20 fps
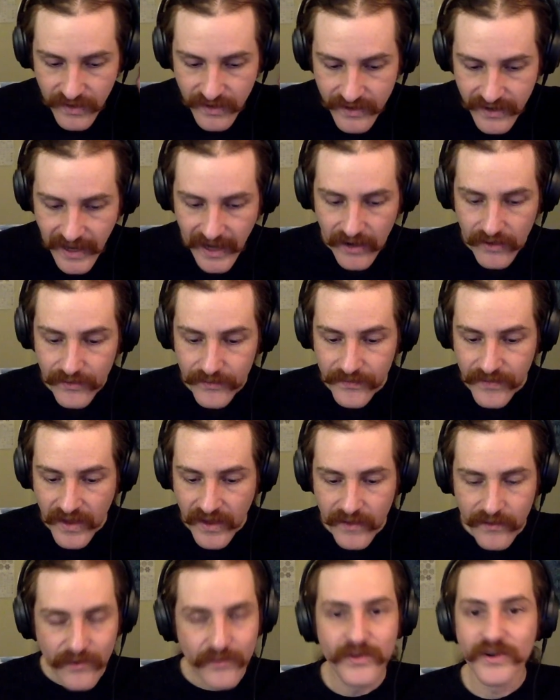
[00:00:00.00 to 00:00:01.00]
Now,
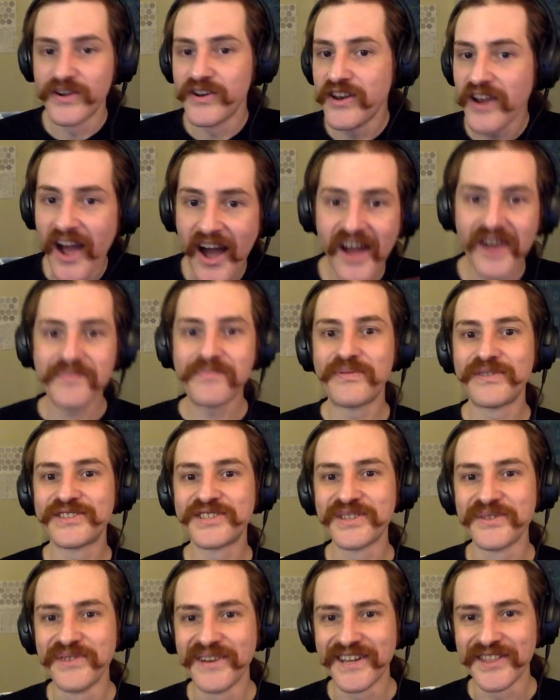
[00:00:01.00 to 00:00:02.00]
we're not
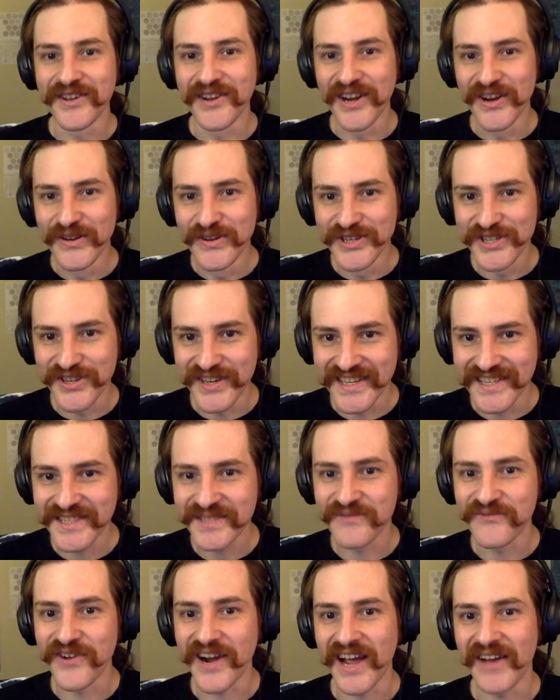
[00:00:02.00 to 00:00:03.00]
pursuing the
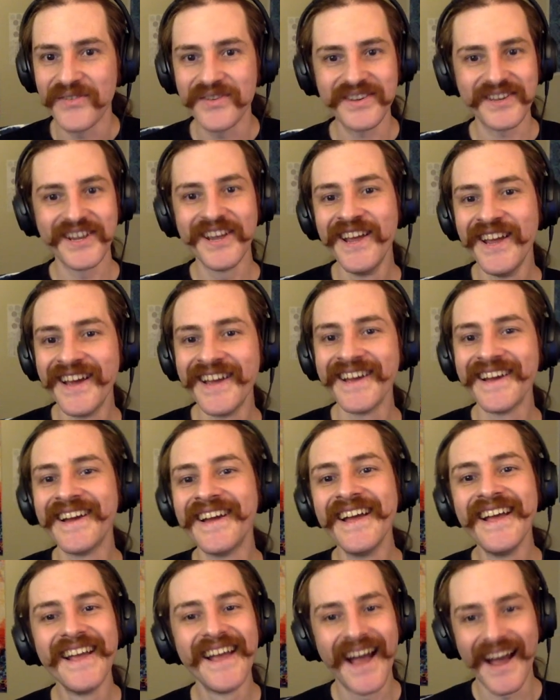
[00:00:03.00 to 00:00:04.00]
illusionist route.
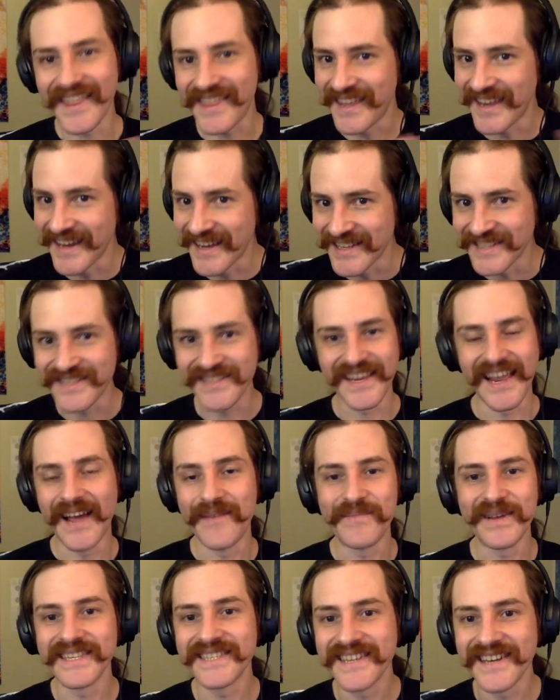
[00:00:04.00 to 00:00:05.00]
I think it's,
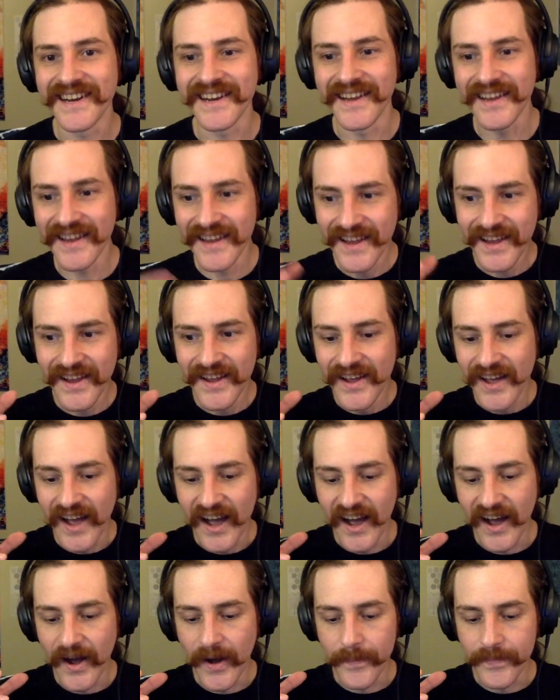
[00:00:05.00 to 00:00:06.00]
basically,
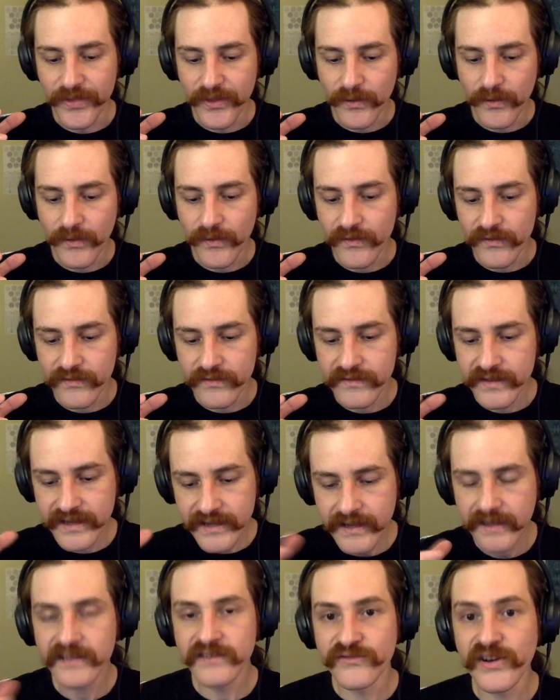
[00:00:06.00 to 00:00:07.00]

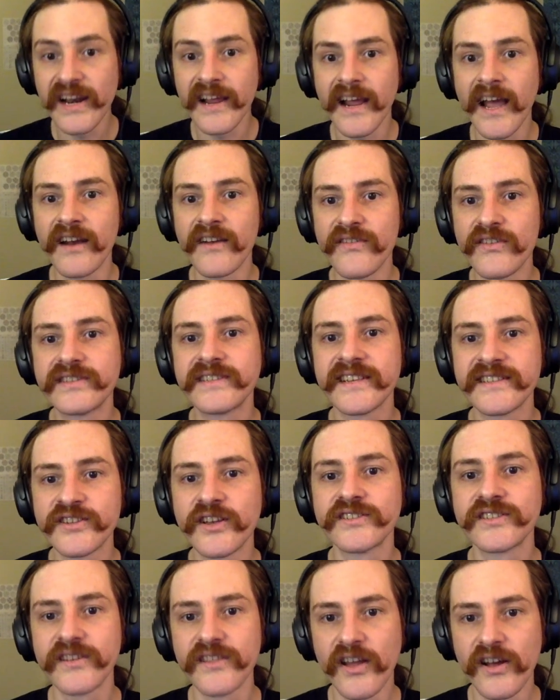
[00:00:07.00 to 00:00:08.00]
it's really kind of, there's a
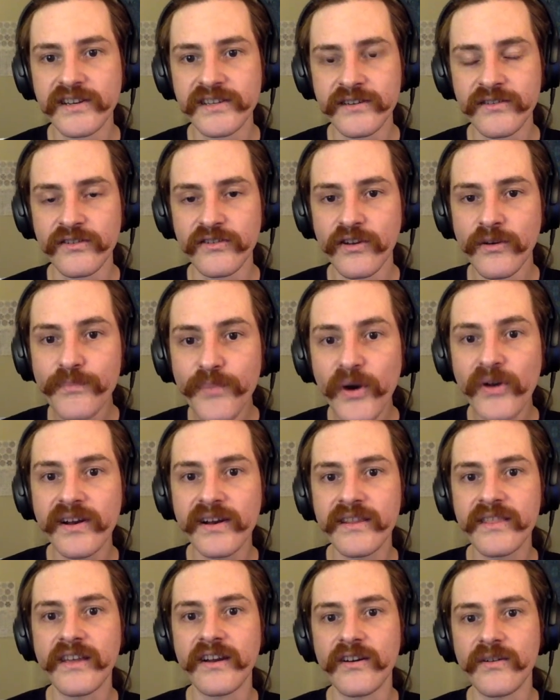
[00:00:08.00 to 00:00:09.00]
sociological
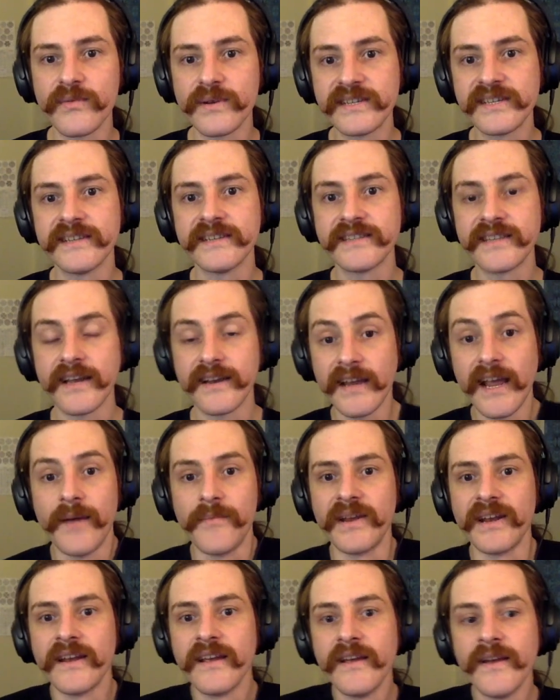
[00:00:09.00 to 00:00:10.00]
component there, which is that,
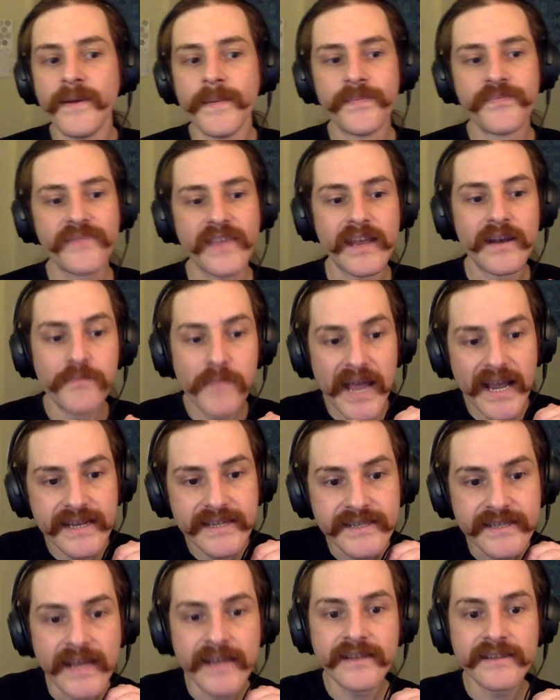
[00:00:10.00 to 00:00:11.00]
it
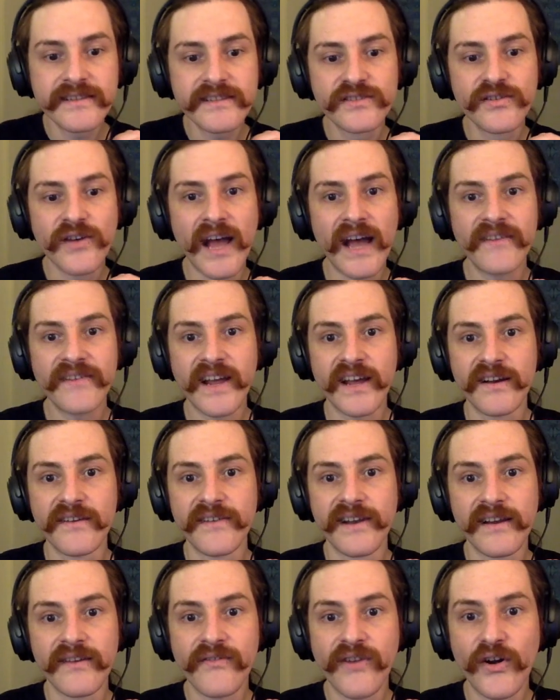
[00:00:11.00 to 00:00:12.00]
makes sense to have kind of
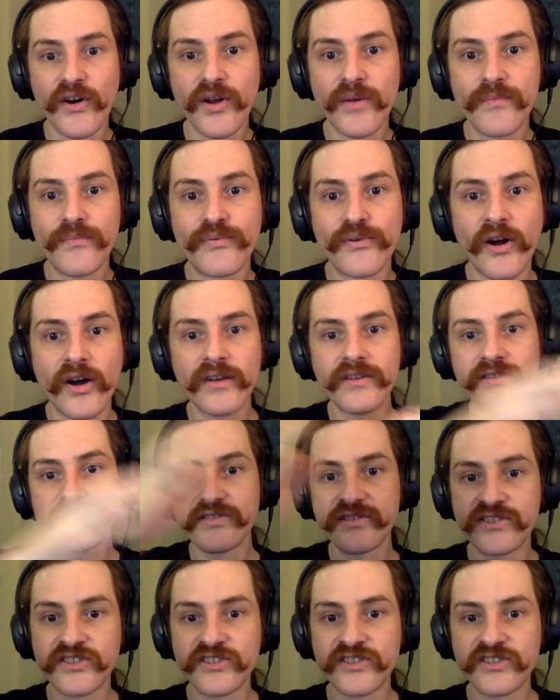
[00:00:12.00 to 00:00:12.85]
like very broad